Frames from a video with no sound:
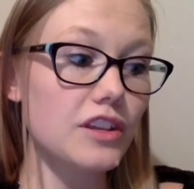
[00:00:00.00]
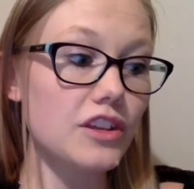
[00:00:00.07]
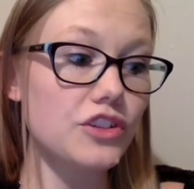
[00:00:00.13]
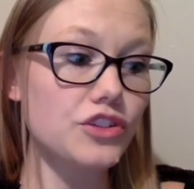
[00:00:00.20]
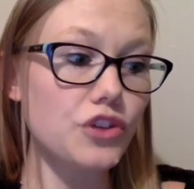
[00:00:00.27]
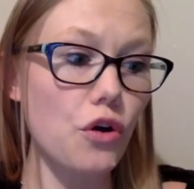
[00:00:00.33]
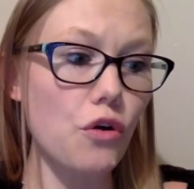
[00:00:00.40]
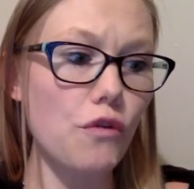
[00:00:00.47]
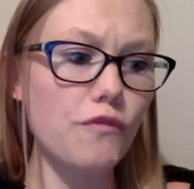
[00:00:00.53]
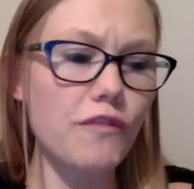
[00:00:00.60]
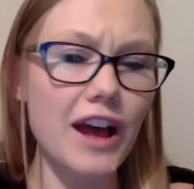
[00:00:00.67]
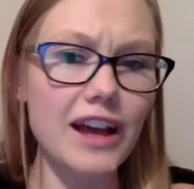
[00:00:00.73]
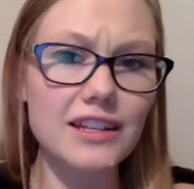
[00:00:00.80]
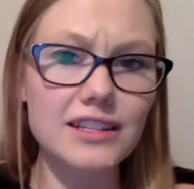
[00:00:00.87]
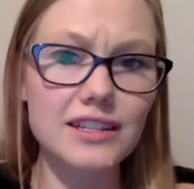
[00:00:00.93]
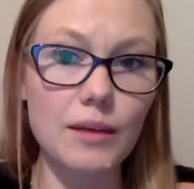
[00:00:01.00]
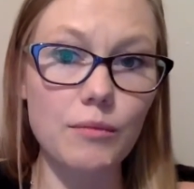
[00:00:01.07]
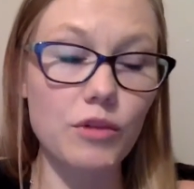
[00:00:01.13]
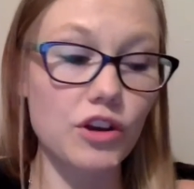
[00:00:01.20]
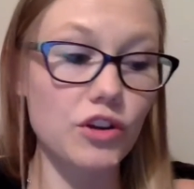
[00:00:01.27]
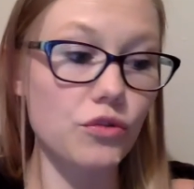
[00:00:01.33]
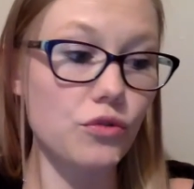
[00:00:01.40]
So find
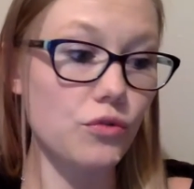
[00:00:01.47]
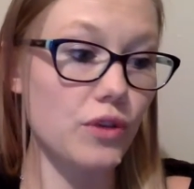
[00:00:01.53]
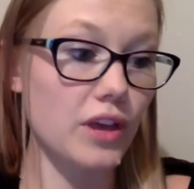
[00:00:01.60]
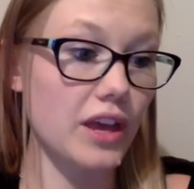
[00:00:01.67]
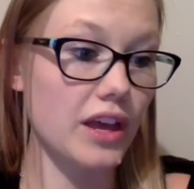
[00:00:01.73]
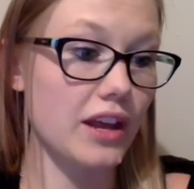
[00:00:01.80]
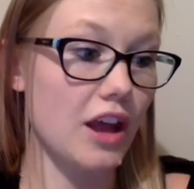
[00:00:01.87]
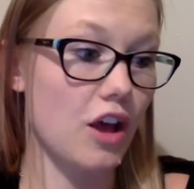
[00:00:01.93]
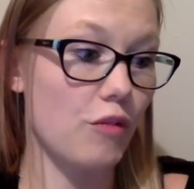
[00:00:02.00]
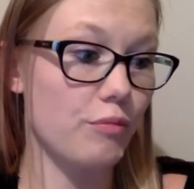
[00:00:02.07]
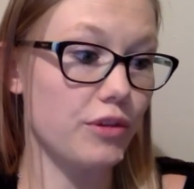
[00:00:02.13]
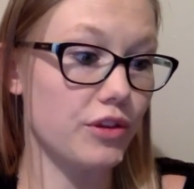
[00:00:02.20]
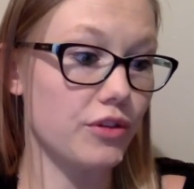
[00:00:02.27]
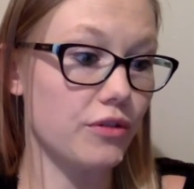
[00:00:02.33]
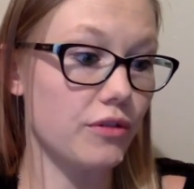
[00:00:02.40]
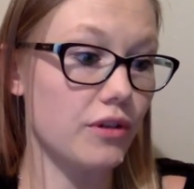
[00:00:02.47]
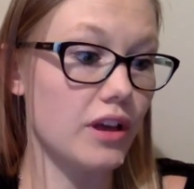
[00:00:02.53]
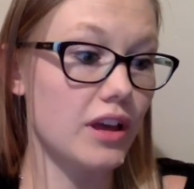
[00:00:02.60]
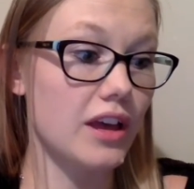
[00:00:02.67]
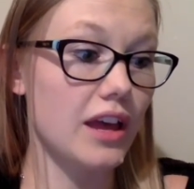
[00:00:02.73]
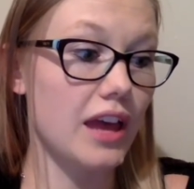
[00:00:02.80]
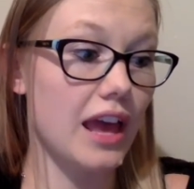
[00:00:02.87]
someone who can help you
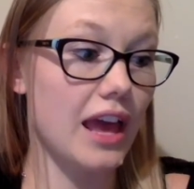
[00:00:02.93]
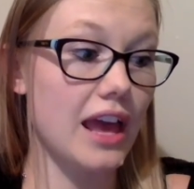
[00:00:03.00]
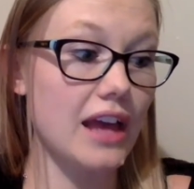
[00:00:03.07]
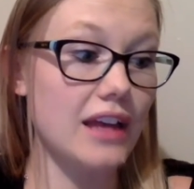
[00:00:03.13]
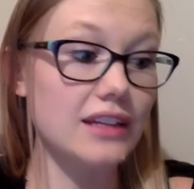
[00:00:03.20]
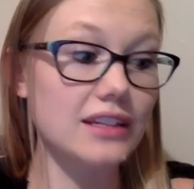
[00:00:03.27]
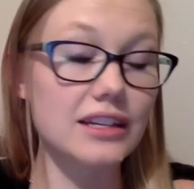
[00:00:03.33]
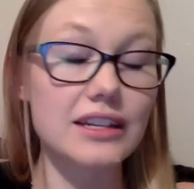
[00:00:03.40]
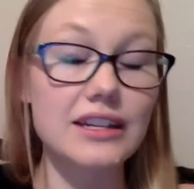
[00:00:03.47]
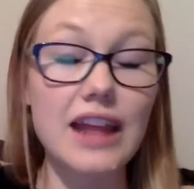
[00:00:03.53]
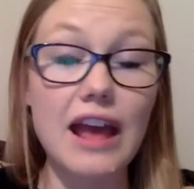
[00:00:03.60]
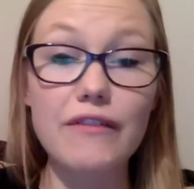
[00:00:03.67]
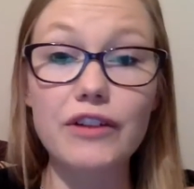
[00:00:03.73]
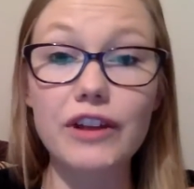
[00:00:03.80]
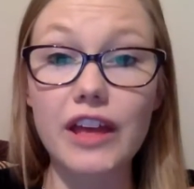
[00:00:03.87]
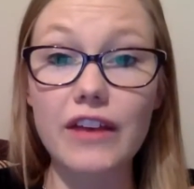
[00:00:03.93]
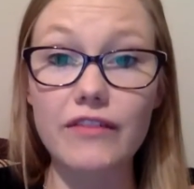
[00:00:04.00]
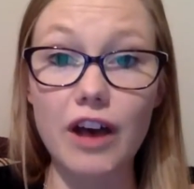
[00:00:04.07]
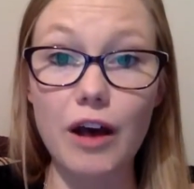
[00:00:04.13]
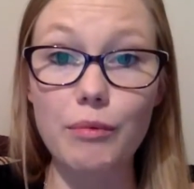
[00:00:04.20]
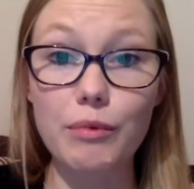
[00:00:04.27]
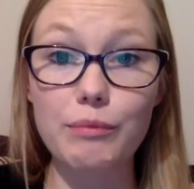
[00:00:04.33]
and never give
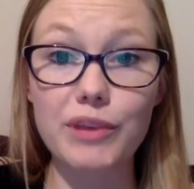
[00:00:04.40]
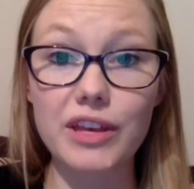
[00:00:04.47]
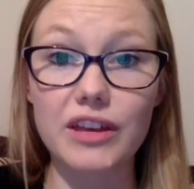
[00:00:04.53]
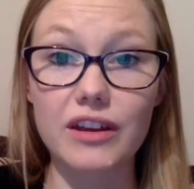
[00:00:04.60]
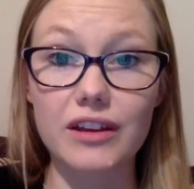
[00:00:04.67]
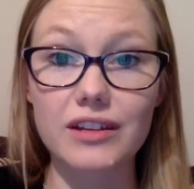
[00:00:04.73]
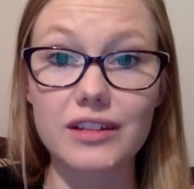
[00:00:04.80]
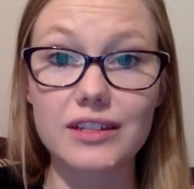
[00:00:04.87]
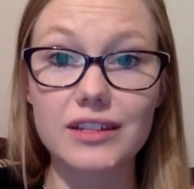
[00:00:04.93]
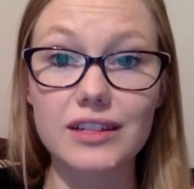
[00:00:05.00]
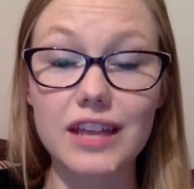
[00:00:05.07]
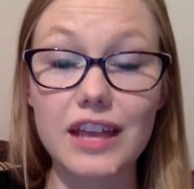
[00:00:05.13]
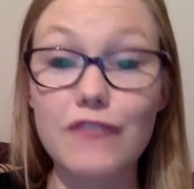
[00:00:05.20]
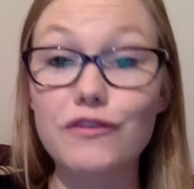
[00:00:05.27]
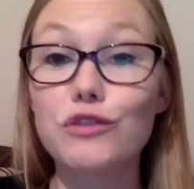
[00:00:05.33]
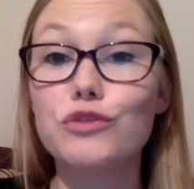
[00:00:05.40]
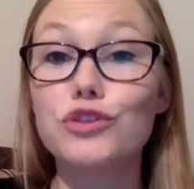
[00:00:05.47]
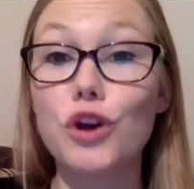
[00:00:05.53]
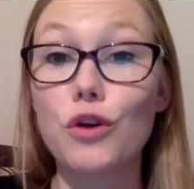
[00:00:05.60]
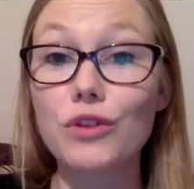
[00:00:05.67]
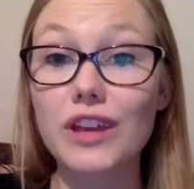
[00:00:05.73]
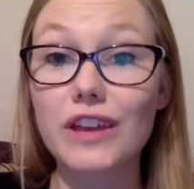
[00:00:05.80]
up, because if you
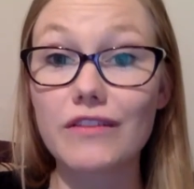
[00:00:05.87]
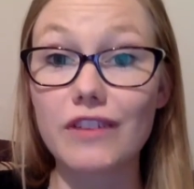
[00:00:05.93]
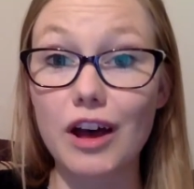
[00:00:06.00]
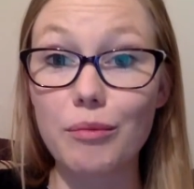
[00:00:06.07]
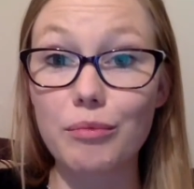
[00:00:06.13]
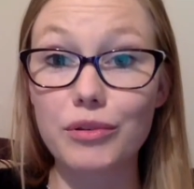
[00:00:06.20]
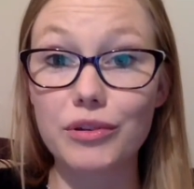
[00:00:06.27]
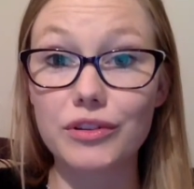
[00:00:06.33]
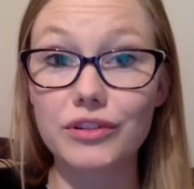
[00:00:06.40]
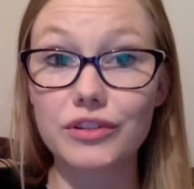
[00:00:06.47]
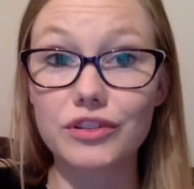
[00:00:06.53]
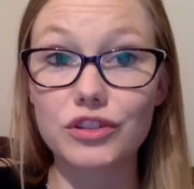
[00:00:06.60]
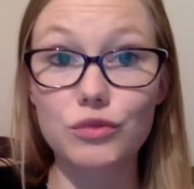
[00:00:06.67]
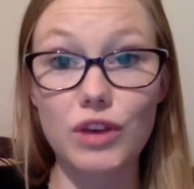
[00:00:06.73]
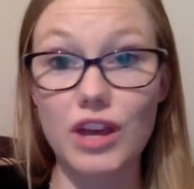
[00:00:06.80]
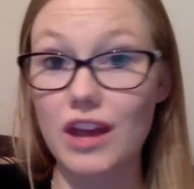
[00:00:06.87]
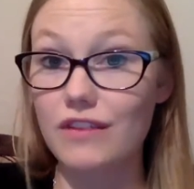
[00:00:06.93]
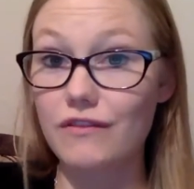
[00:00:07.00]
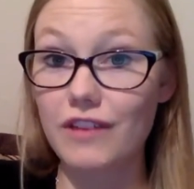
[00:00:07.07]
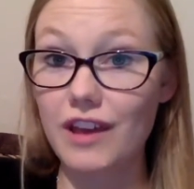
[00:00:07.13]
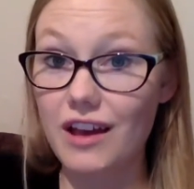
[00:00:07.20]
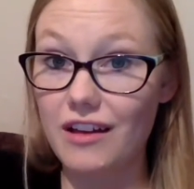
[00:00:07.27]
don't give up, you can't
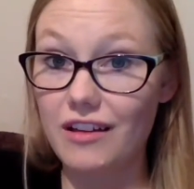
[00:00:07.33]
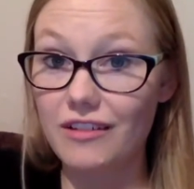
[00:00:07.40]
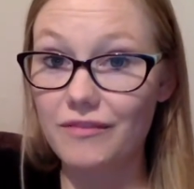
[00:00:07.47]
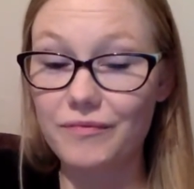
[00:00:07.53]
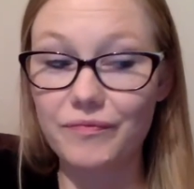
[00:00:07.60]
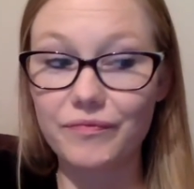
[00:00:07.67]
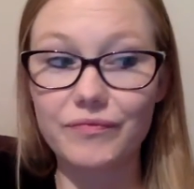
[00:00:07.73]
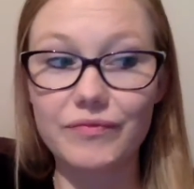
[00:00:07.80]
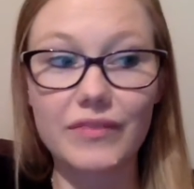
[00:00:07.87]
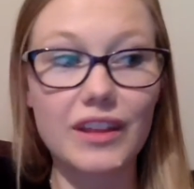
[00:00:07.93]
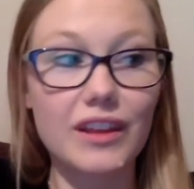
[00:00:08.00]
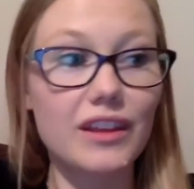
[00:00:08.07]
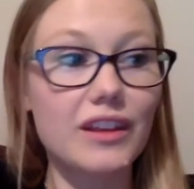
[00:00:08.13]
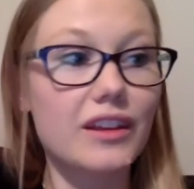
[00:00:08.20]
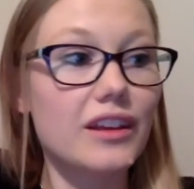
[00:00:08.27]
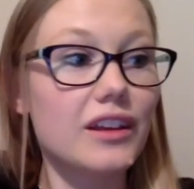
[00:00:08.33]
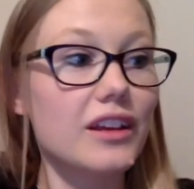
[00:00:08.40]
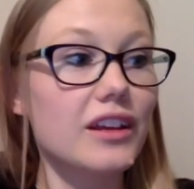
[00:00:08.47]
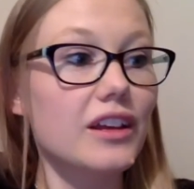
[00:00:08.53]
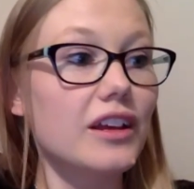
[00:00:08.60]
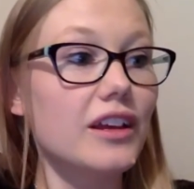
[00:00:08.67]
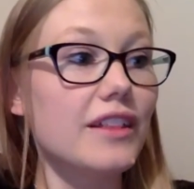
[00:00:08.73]
fail.
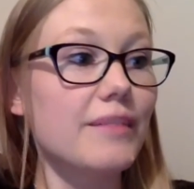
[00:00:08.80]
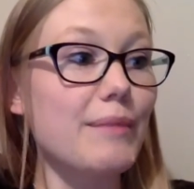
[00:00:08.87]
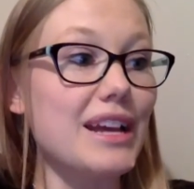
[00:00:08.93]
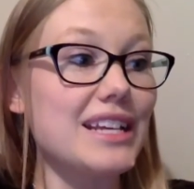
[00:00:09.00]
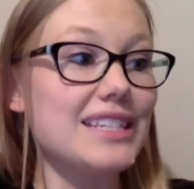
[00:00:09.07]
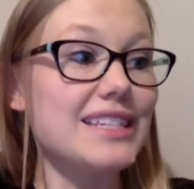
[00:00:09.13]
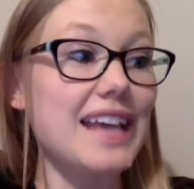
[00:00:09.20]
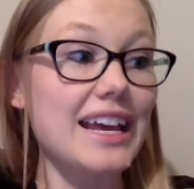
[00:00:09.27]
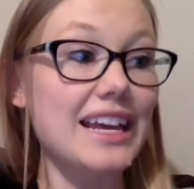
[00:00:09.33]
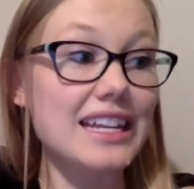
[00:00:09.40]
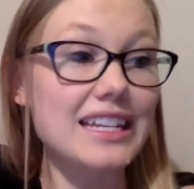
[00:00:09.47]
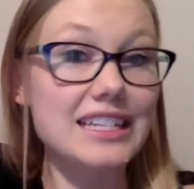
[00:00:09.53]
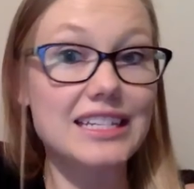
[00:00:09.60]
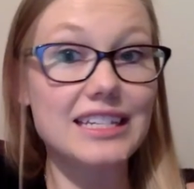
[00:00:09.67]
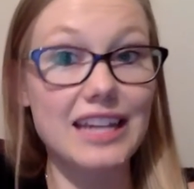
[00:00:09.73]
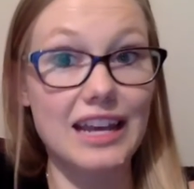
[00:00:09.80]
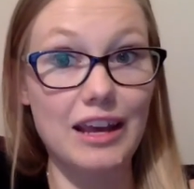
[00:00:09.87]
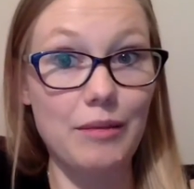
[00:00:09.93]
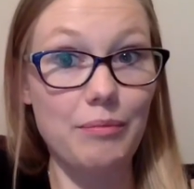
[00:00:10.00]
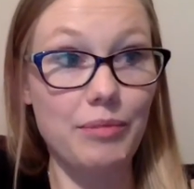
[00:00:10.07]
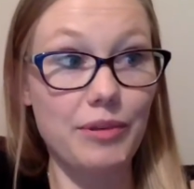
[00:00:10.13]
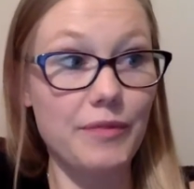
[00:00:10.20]
My second
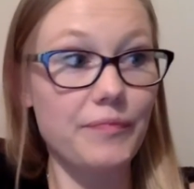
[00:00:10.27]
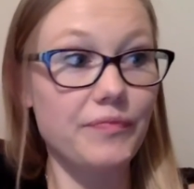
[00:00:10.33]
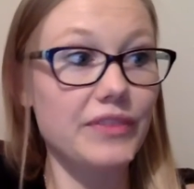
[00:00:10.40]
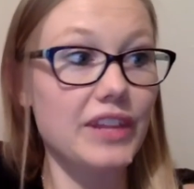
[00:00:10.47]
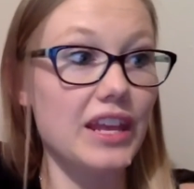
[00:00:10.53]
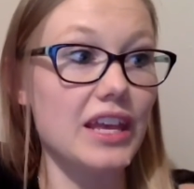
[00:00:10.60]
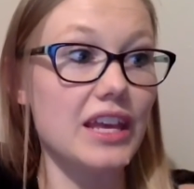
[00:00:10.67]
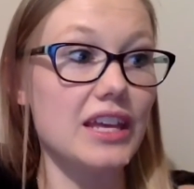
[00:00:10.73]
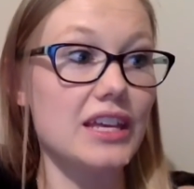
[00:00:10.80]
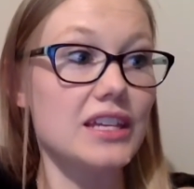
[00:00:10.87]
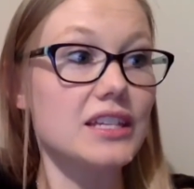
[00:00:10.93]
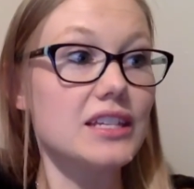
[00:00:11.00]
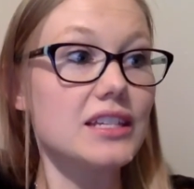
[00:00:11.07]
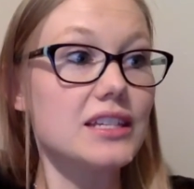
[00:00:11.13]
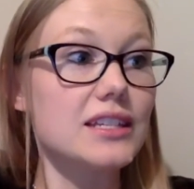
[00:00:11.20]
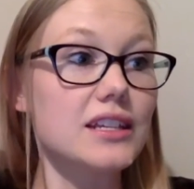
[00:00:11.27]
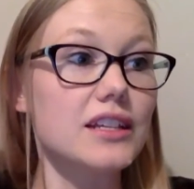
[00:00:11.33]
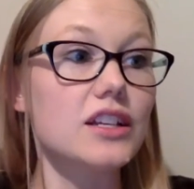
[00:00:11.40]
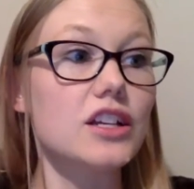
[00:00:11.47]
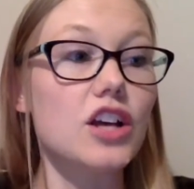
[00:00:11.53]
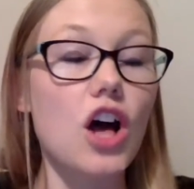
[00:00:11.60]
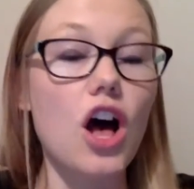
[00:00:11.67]
tip is
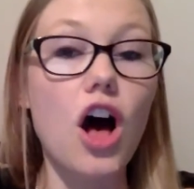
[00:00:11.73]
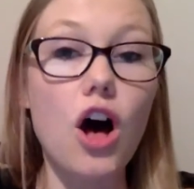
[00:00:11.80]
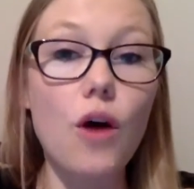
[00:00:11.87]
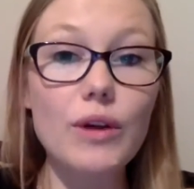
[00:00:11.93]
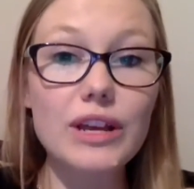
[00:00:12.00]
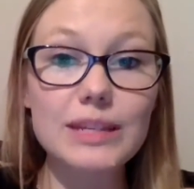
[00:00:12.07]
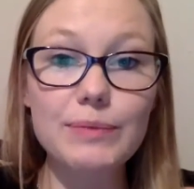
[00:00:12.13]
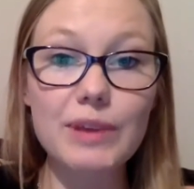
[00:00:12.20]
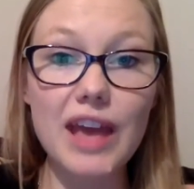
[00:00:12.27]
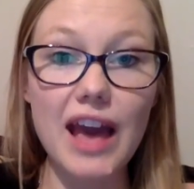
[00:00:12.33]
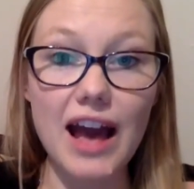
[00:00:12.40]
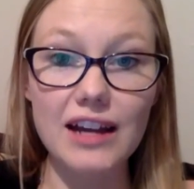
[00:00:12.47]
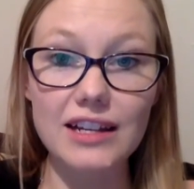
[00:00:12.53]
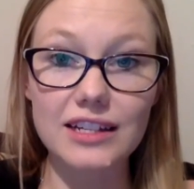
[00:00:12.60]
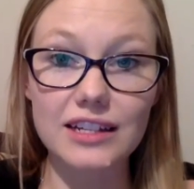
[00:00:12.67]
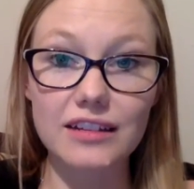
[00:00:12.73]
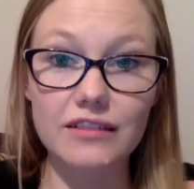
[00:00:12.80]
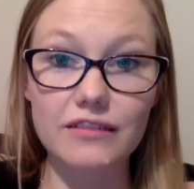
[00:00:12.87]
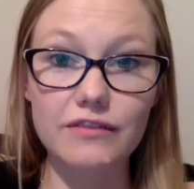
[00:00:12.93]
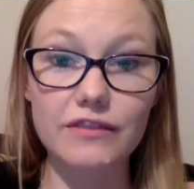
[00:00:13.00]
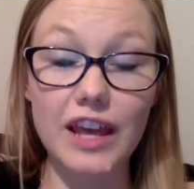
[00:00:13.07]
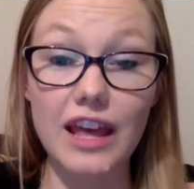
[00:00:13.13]
always be
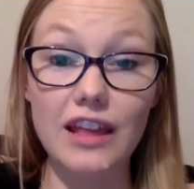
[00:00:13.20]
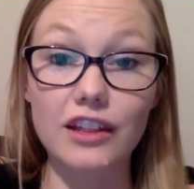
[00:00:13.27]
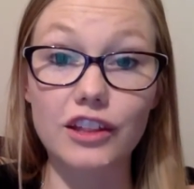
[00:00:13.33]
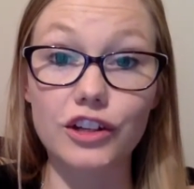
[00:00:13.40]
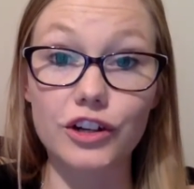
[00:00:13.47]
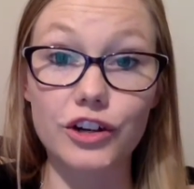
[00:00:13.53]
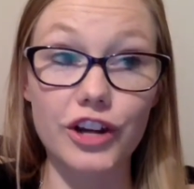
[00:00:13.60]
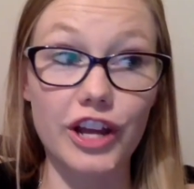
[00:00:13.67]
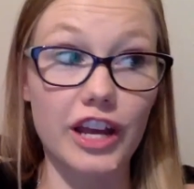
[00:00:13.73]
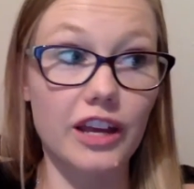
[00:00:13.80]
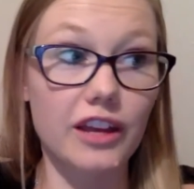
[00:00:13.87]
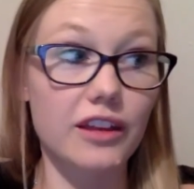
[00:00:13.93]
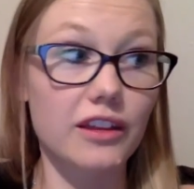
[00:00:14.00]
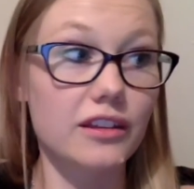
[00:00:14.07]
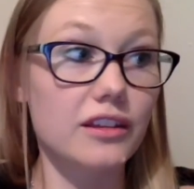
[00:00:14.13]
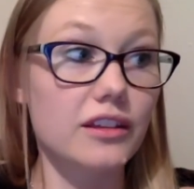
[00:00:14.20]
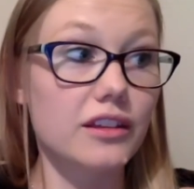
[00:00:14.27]
active and learning.